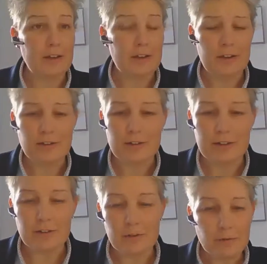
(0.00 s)
you, Councillor
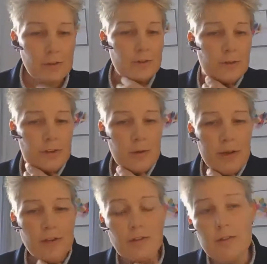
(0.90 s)
Anderson, for the
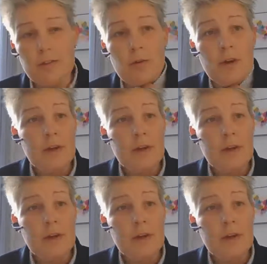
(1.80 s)
question. So